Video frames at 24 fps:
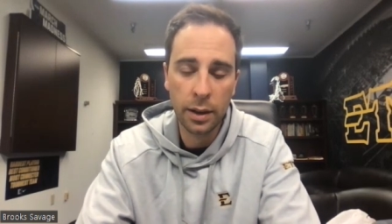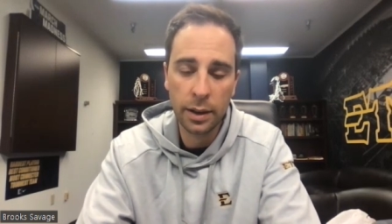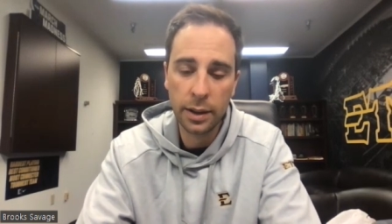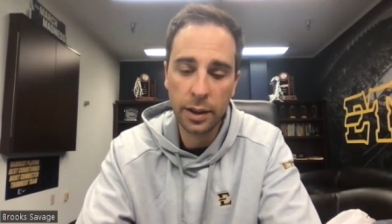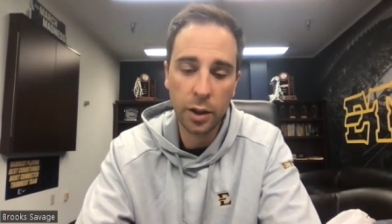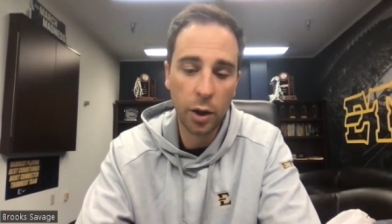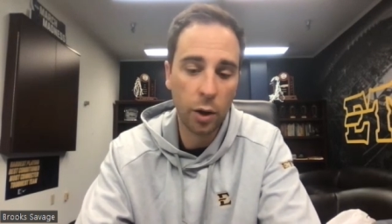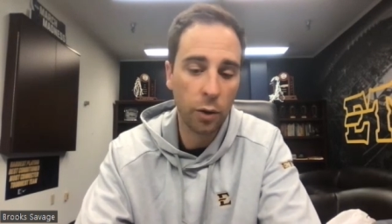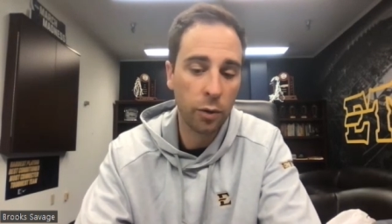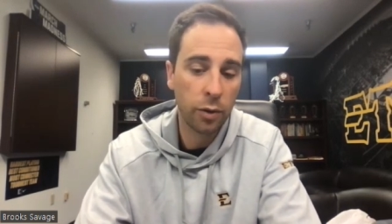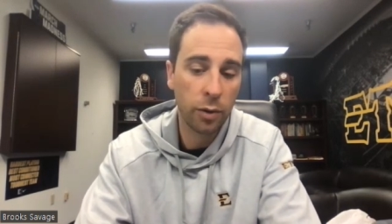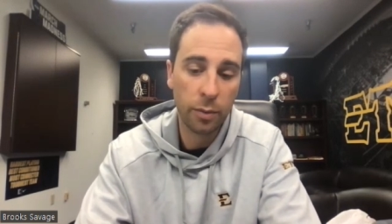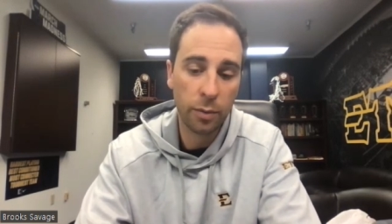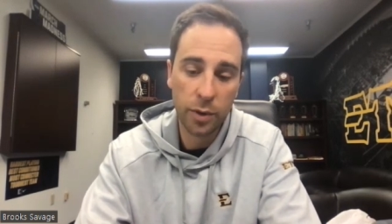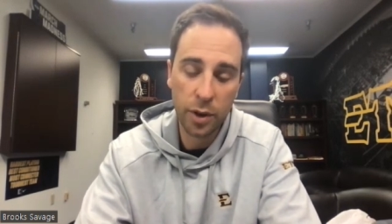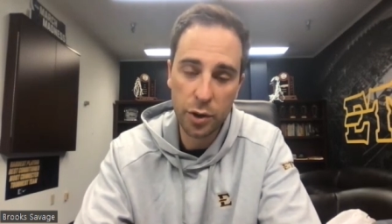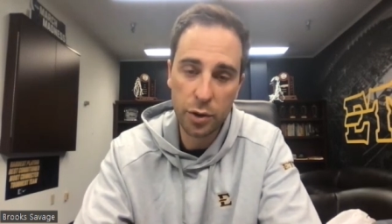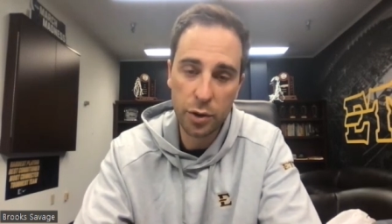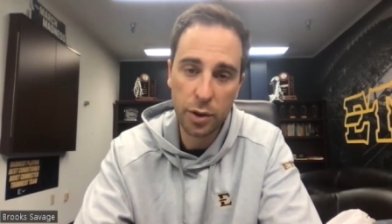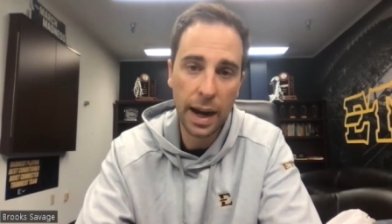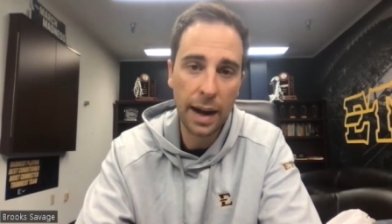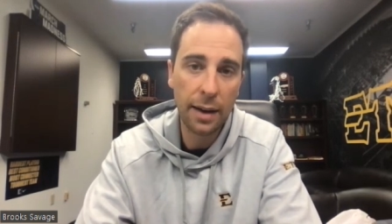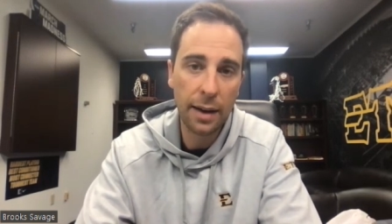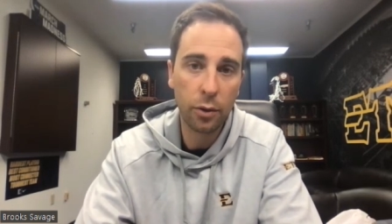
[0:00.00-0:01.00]
you know, from the
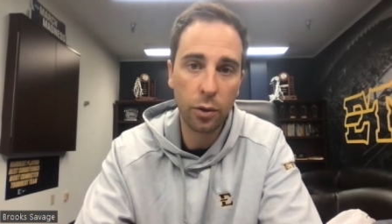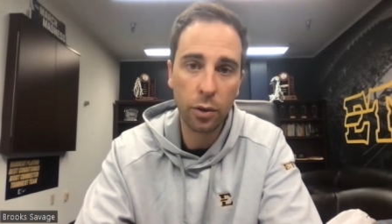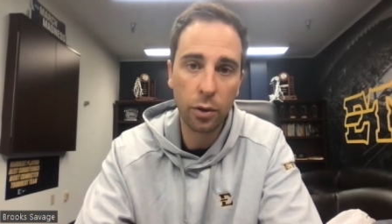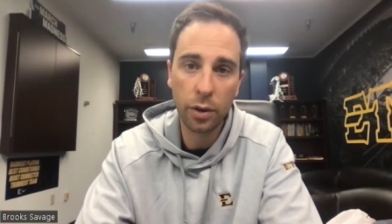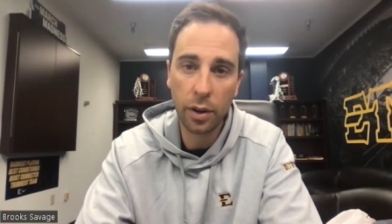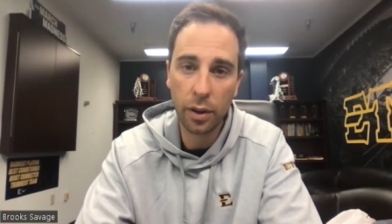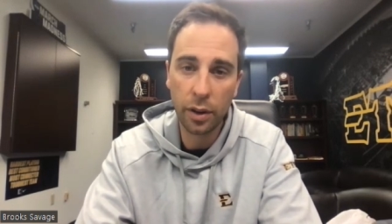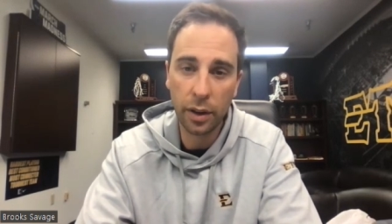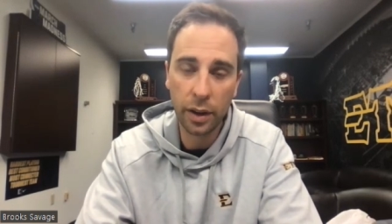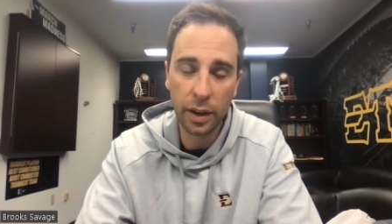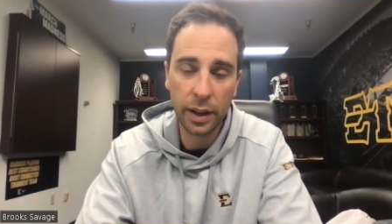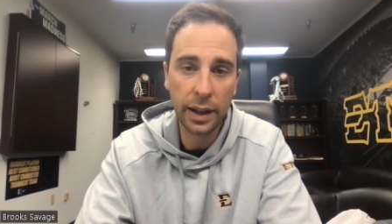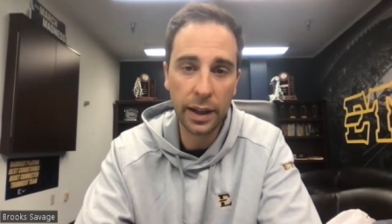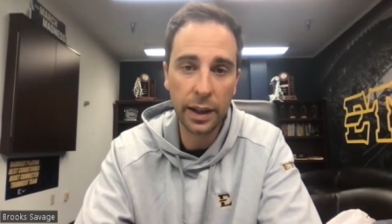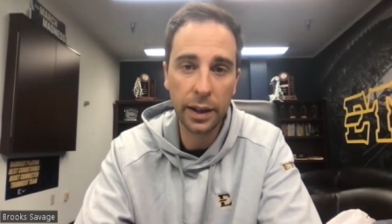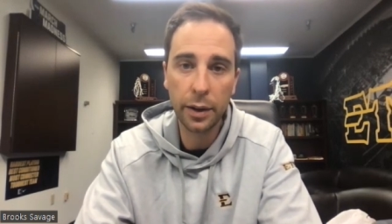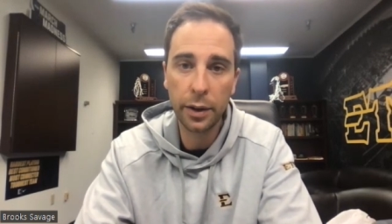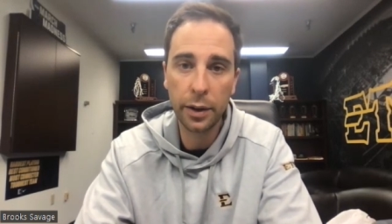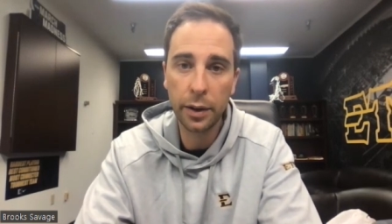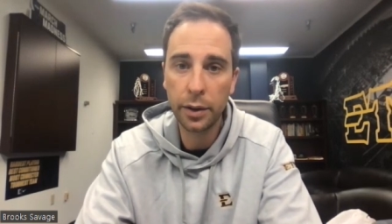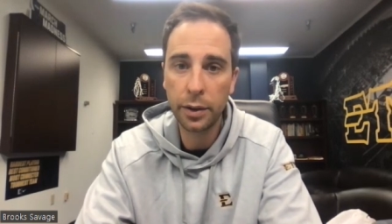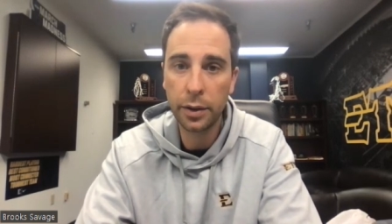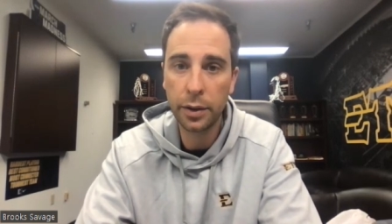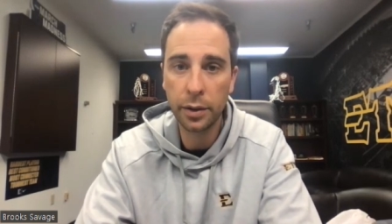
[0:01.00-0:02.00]
travel to the
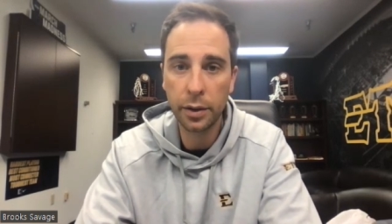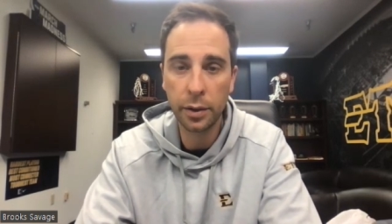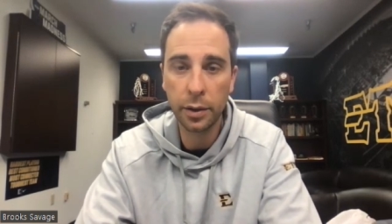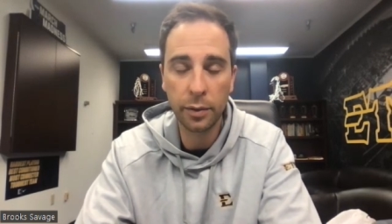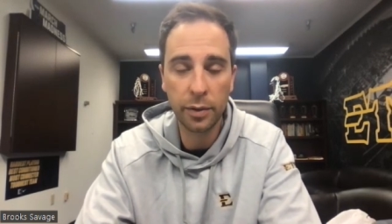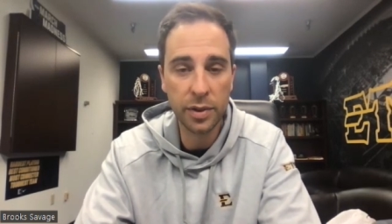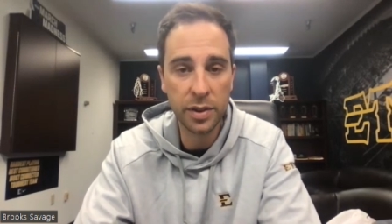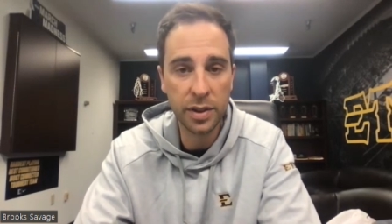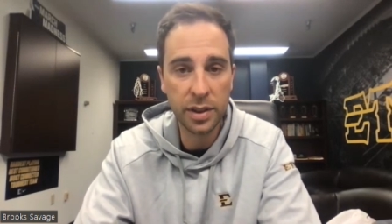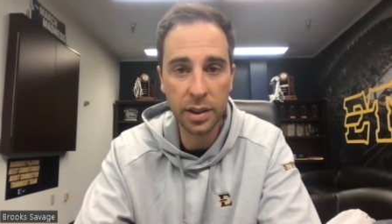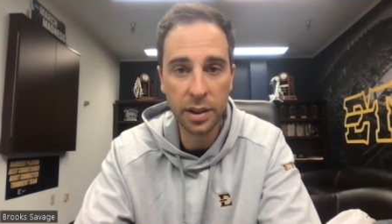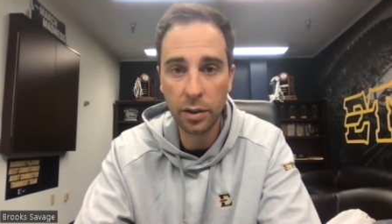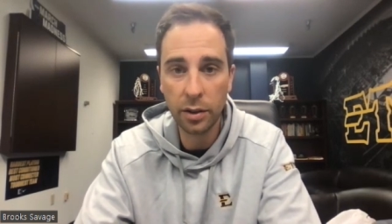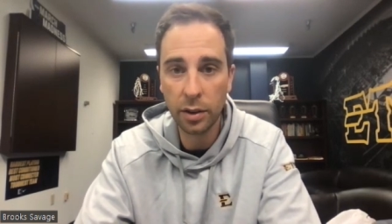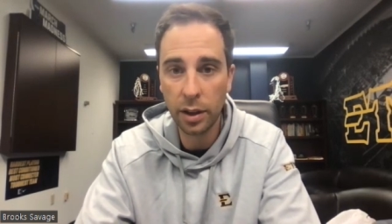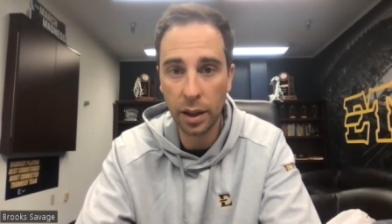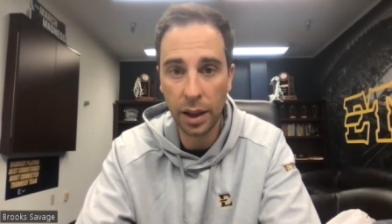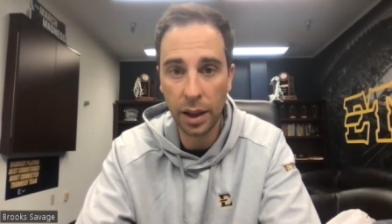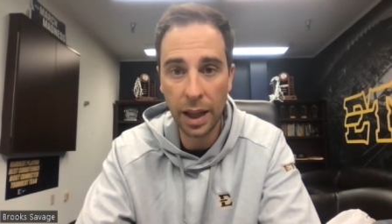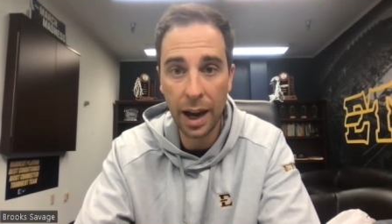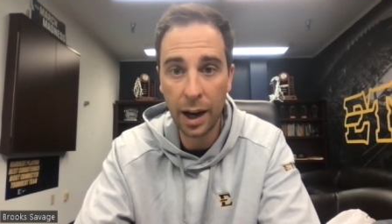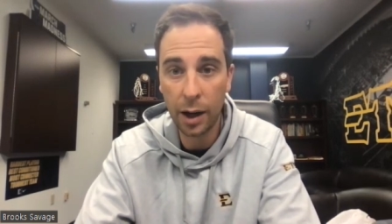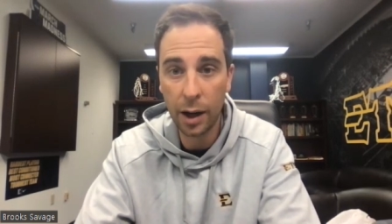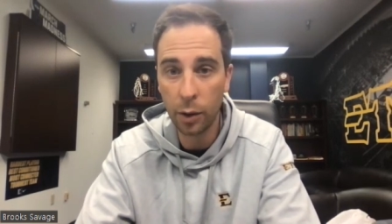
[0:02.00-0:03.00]
gear to the facility
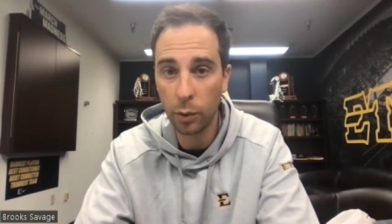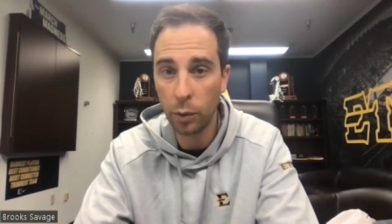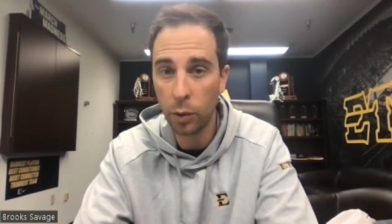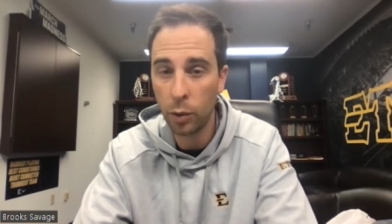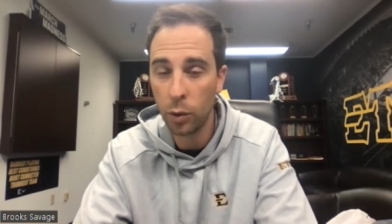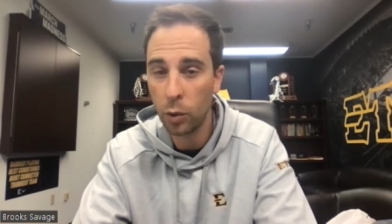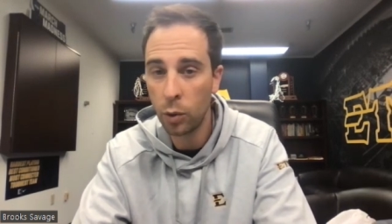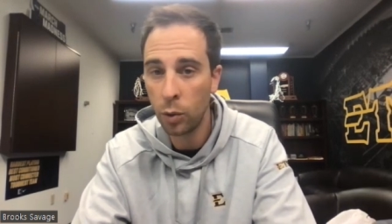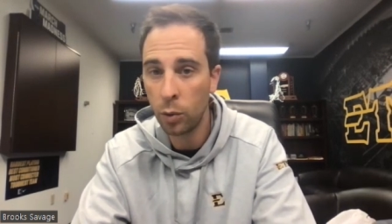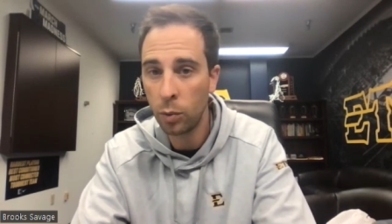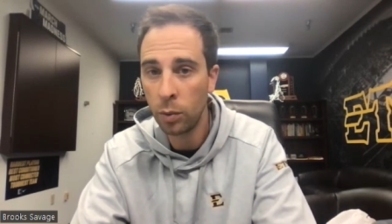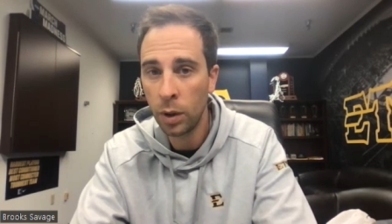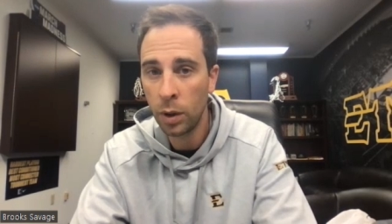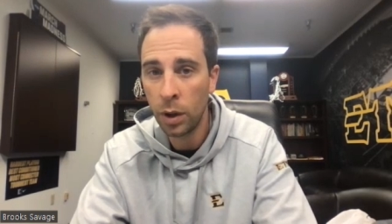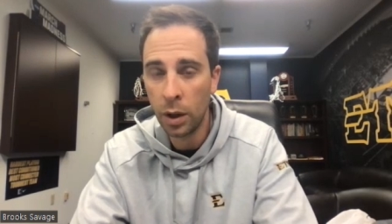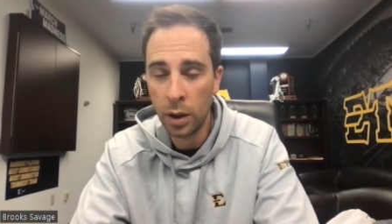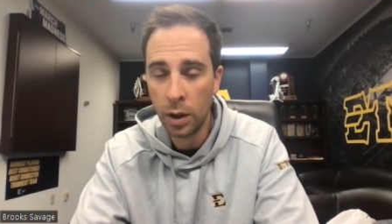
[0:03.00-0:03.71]
locker room